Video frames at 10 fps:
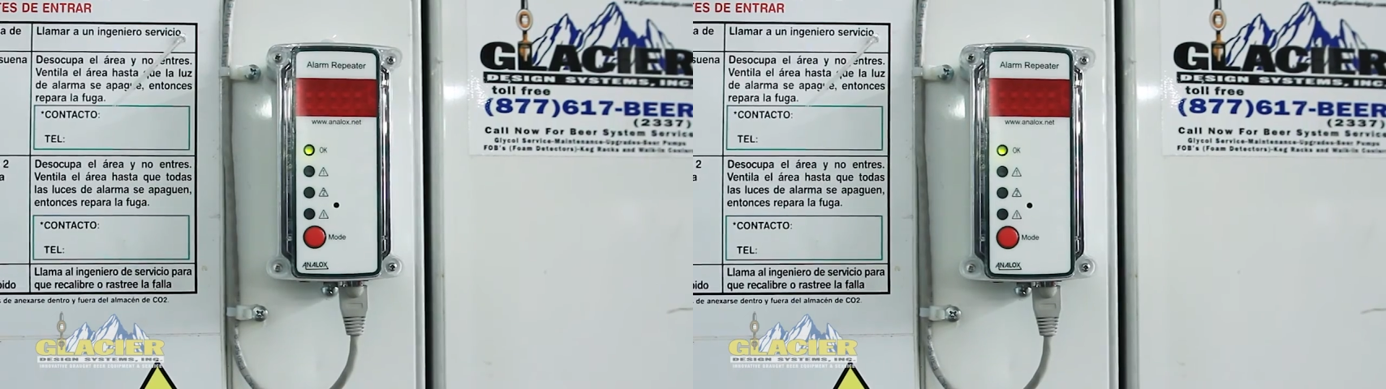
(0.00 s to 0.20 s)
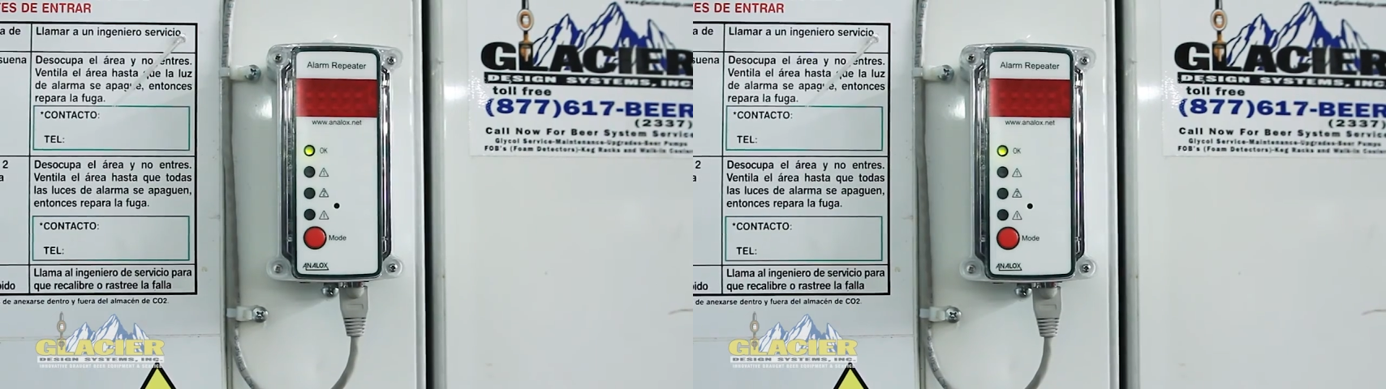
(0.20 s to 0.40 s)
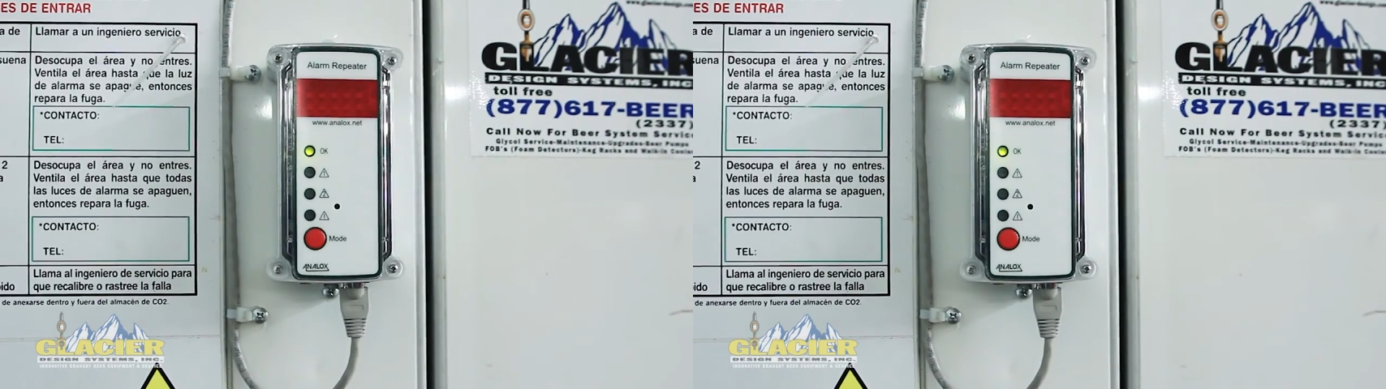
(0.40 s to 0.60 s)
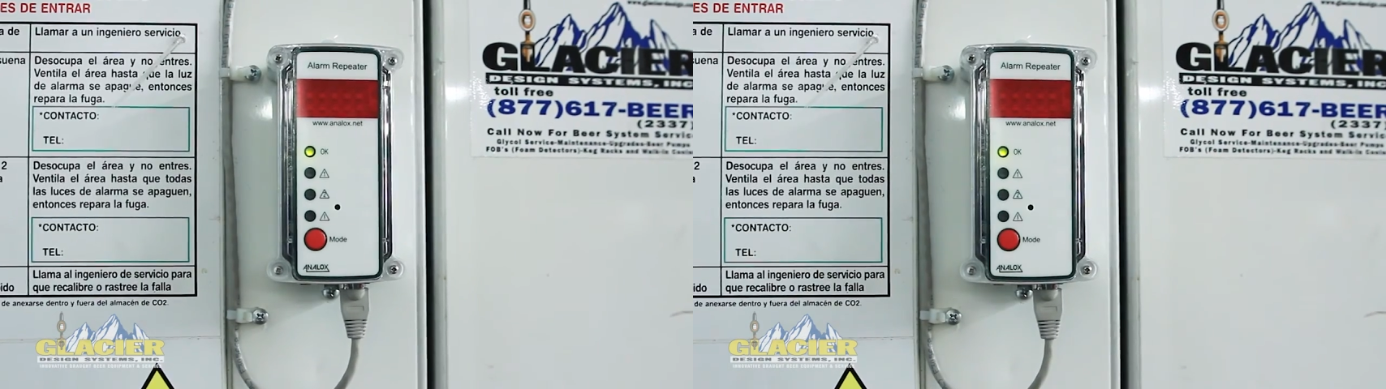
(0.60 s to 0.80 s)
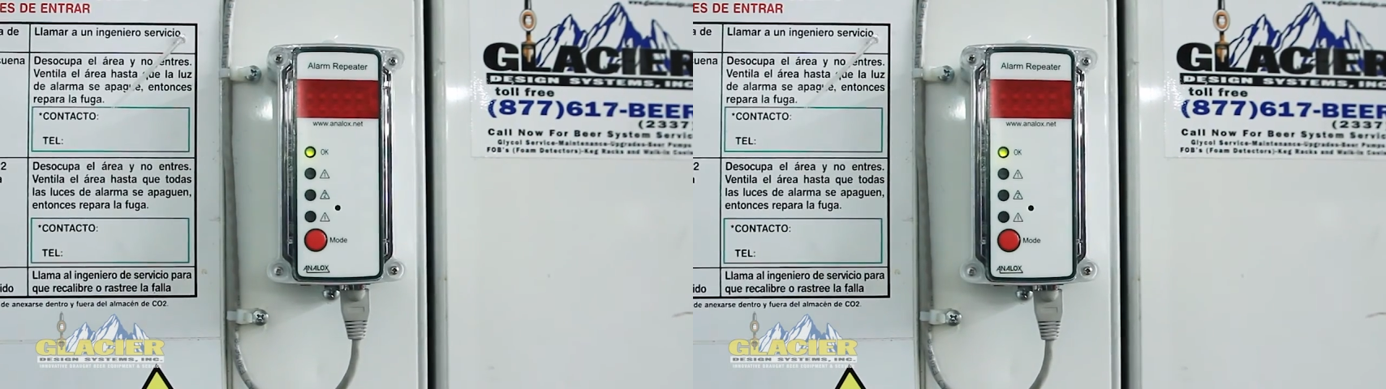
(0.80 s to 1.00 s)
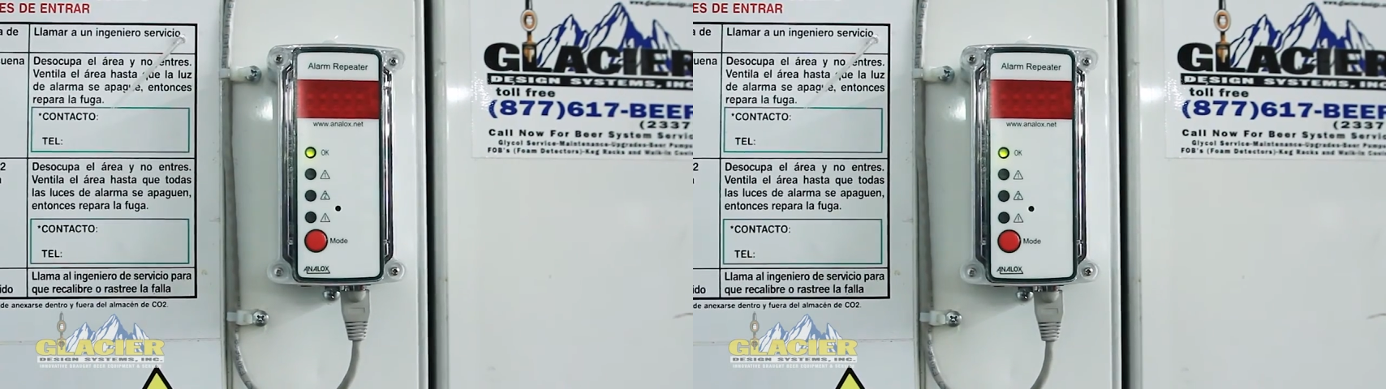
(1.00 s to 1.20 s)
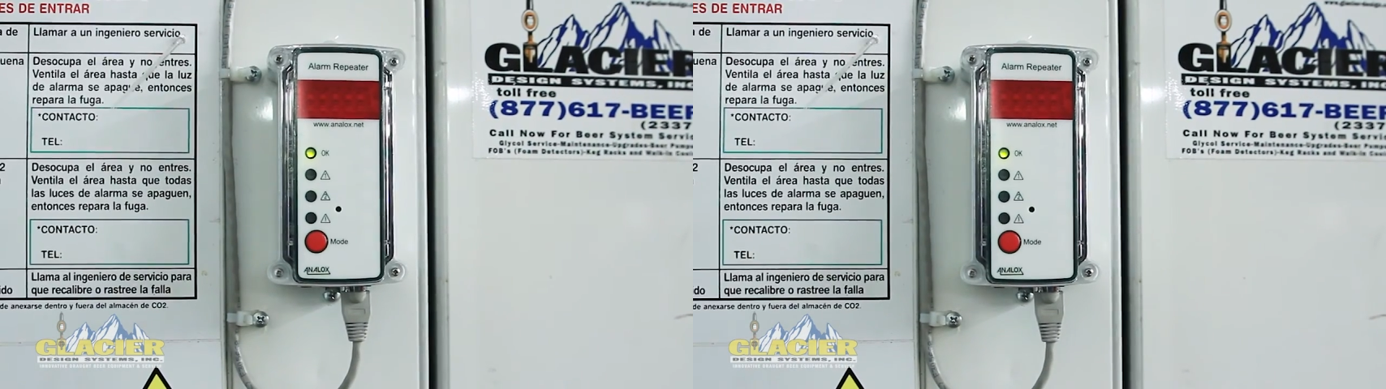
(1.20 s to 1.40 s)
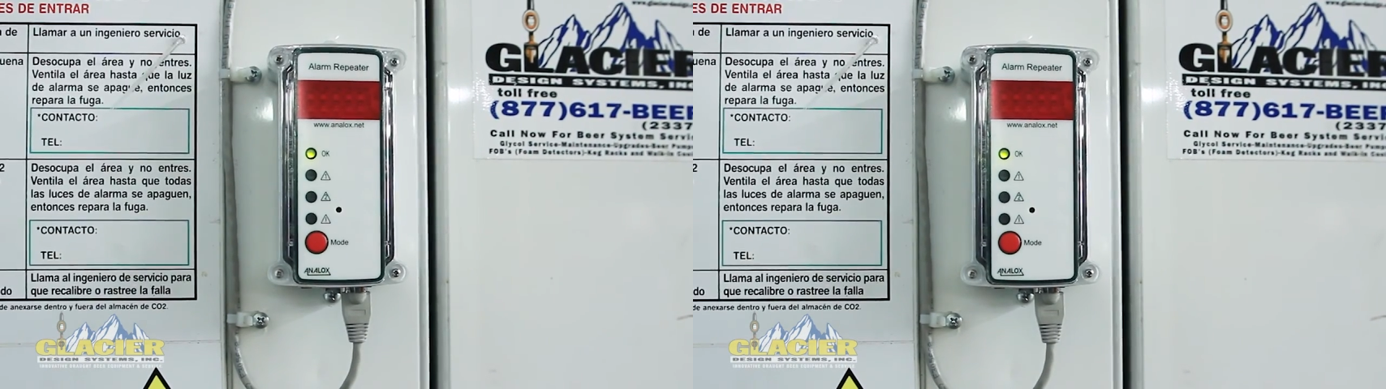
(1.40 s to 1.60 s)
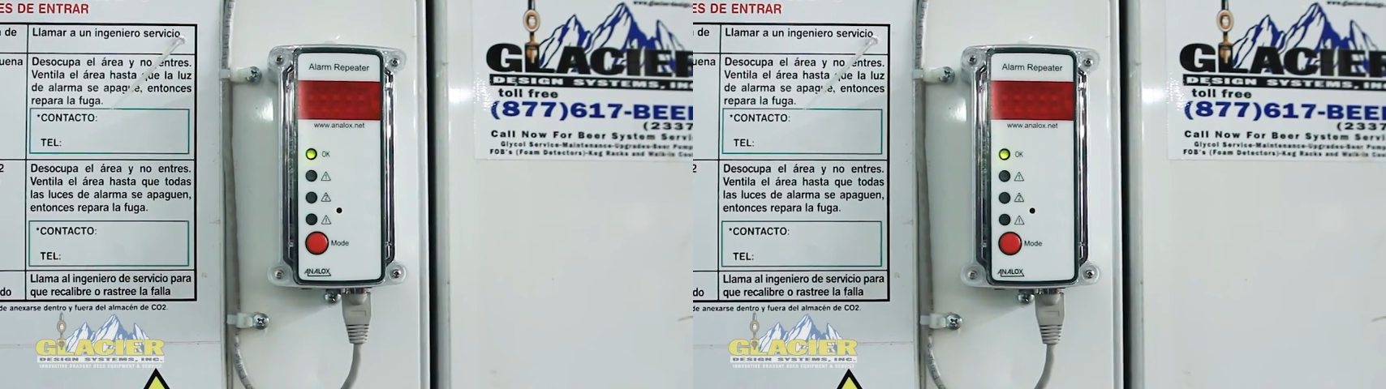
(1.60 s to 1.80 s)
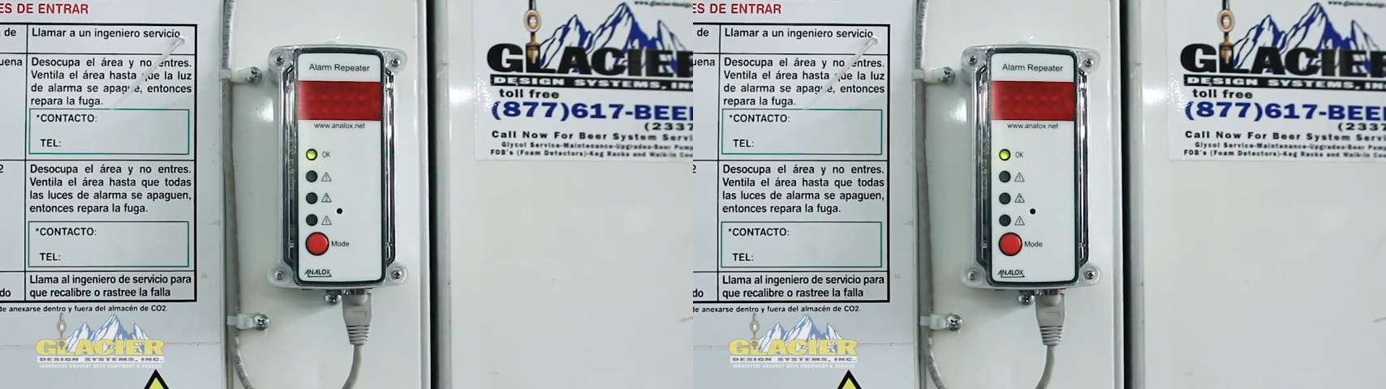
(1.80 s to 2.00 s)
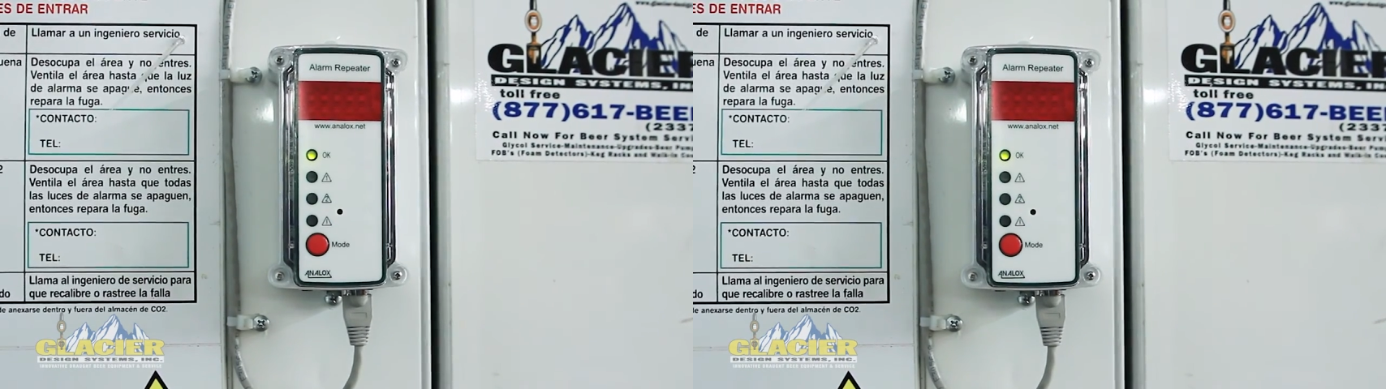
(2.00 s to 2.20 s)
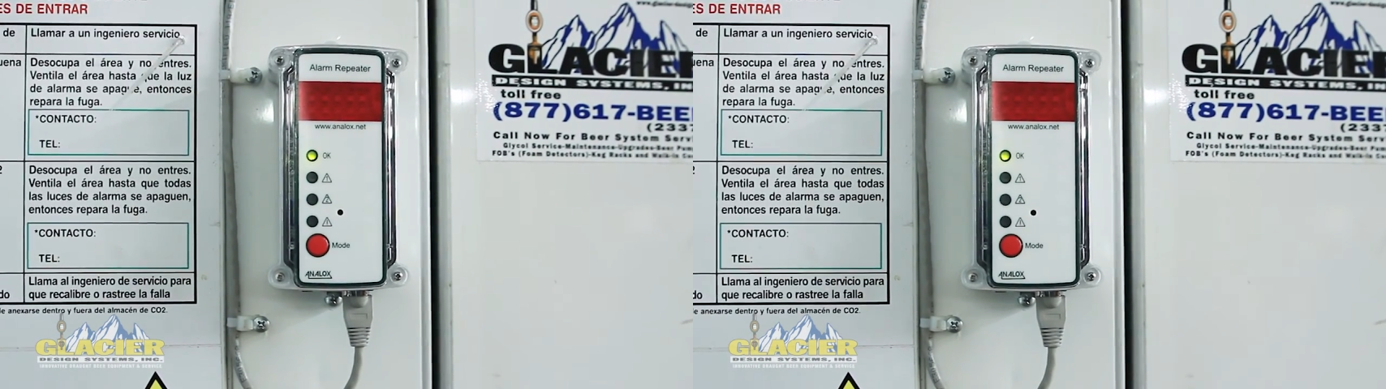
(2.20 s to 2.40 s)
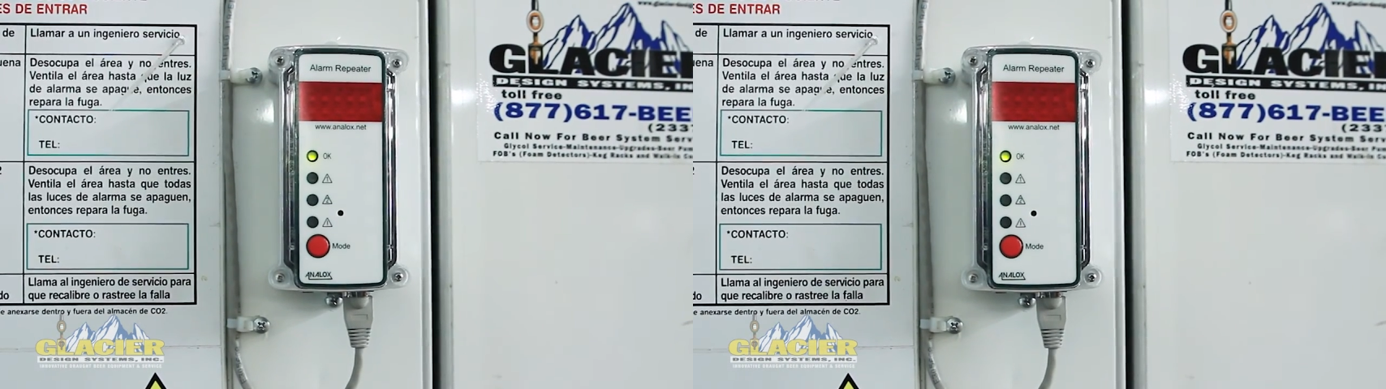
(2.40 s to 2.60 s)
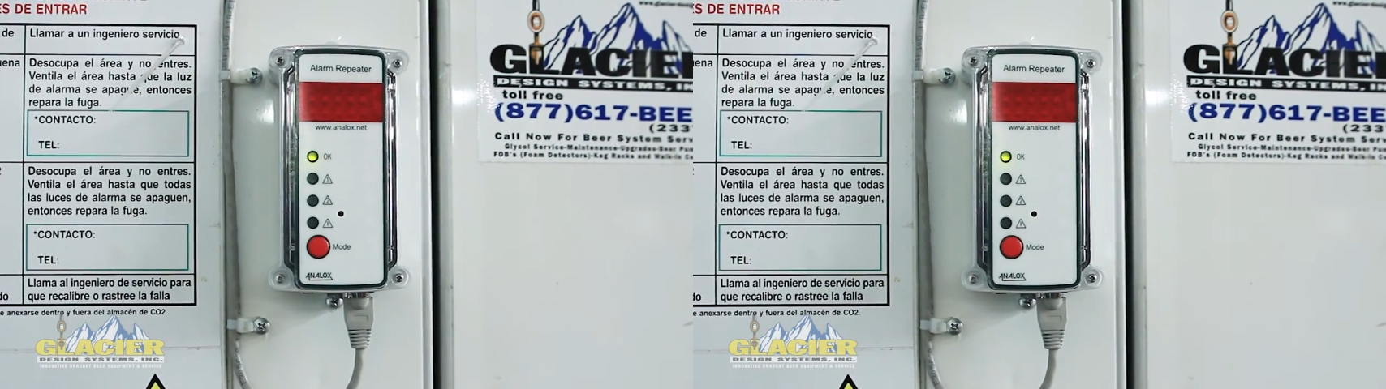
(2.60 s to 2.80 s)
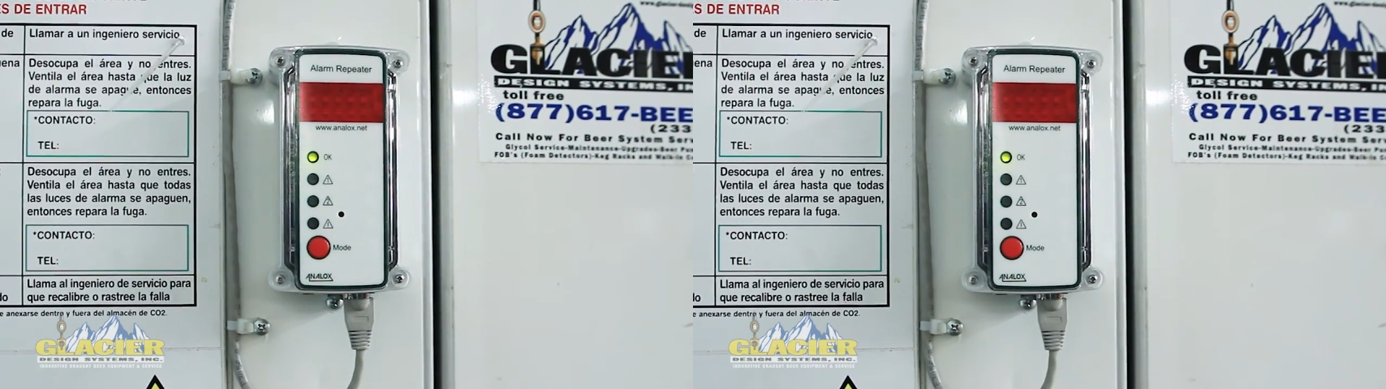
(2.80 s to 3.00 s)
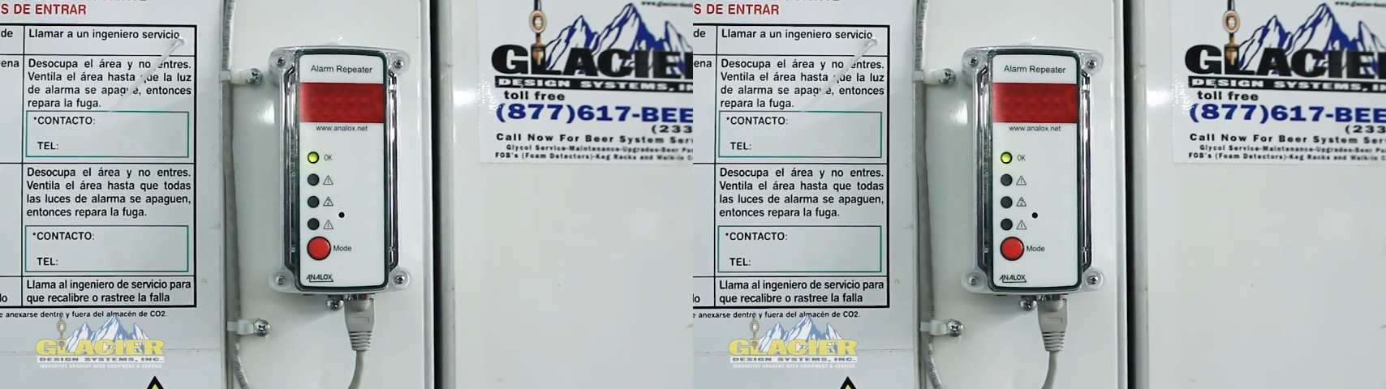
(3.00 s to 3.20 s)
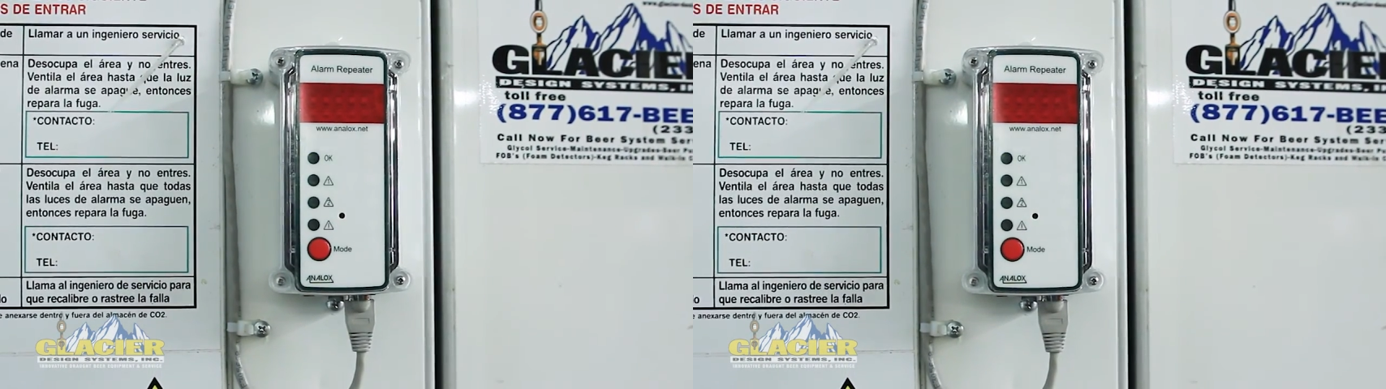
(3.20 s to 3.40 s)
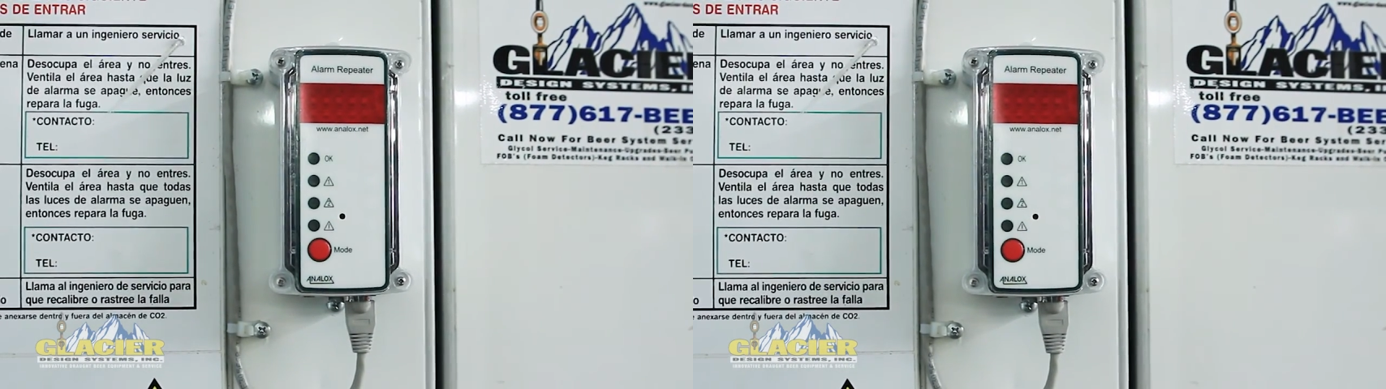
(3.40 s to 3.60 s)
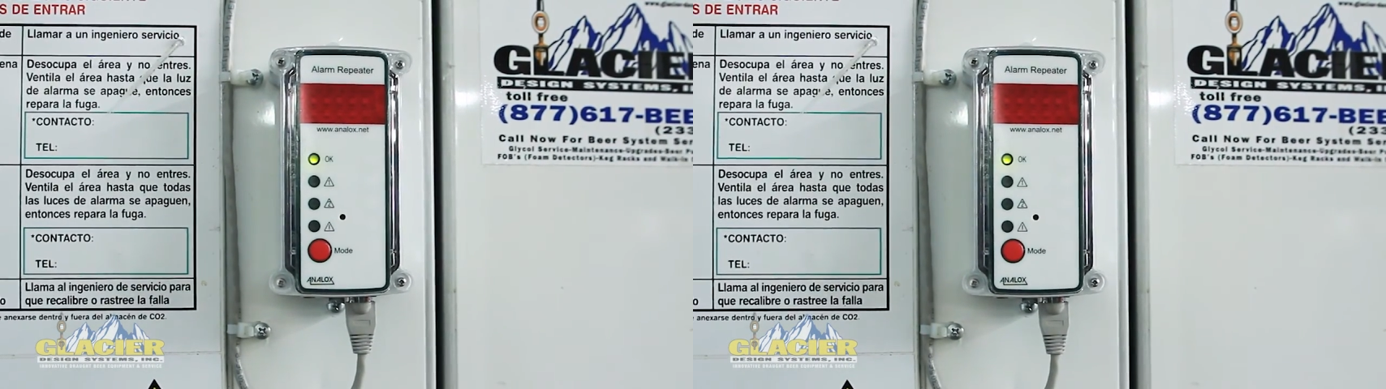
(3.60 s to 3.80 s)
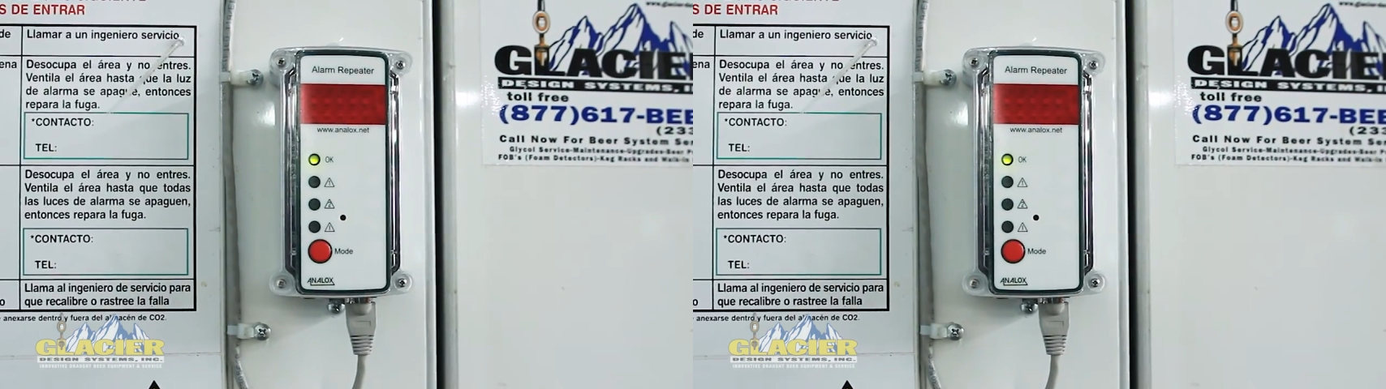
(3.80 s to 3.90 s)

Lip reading: No face is visible, so there are no lips to read.